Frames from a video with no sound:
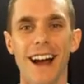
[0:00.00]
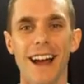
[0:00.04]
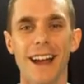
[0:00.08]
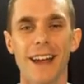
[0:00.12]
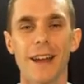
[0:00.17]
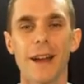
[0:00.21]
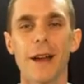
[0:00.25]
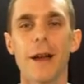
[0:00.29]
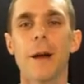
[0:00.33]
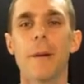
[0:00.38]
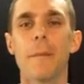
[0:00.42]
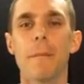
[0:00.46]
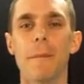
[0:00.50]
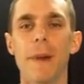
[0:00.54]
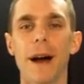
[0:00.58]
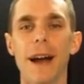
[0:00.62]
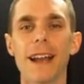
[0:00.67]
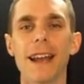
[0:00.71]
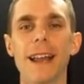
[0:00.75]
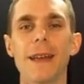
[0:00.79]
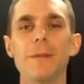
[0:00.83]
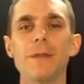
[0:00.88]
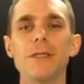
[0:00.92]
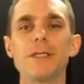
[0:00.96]
Hi,
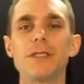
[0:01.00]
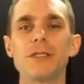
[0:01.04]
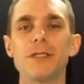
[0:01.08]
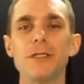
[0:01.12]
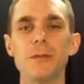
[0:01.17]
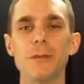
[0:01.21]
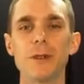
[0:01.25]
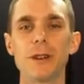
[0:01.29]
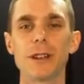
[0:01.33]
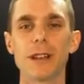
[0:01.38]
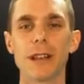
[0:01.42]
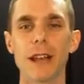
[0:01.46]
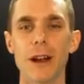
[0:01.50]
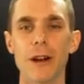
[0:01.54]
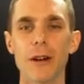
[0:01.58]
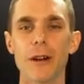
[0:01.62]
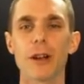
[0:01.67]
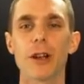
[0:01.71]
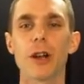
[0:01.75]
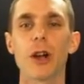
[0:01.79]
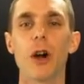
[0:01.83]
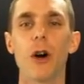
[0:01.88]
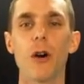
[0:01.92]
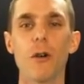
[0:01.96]
my name is Stu
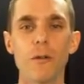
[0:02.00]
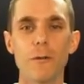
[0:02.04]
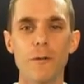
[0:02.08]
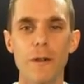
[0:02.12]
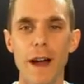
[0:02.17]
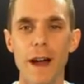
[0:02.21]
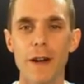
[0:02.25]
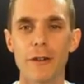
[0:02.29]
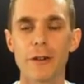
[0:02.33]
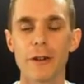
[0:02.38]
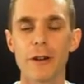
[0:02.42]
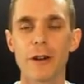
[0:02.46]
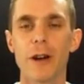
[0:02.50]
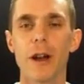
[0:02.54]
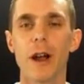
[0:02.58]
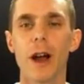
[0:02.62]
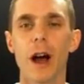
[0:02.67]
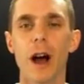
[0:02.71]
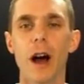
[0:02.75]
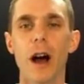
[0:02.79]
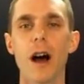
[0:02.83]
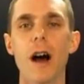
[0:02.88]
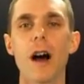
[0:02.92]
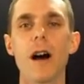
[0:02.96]
McLaren,
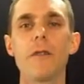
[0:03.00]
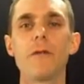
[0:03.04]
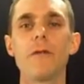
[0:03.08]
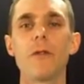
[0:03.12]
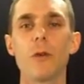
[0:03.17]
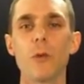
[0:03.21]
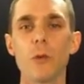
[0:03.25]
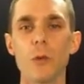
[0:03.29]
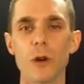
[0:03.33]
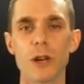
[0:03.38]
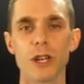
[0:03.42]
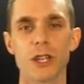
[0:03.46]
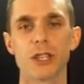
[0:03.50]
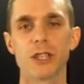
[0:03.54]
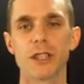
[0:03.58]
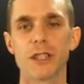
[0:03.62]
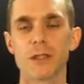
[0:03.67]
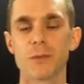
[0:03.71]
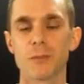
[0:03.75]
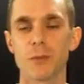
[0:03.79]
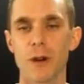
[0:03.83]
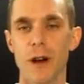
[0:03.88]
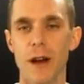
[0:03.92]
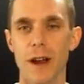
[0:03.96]
co-founder of
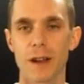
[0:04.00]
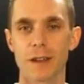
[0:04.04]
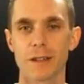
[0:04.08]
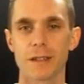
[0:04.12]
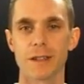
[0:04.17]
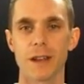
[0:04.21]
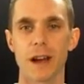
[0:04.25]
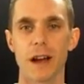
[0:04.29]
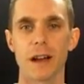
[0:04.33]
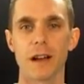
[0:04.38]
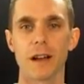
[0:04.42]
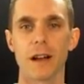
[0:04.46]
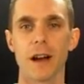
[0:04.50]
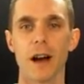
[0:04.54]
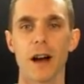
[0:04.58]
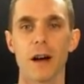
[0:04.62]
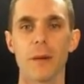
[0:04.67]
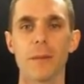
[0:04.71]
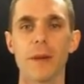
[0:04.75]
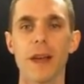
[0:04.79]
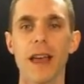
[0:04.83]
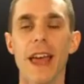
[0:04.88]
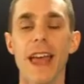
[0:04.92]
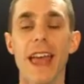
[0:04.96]

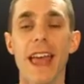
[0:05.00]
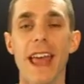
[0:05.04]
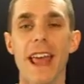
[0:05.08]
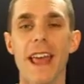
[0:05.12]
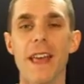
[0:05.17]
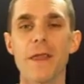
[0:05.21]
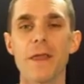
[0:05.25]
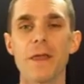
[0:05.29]
wishlistproducts.com.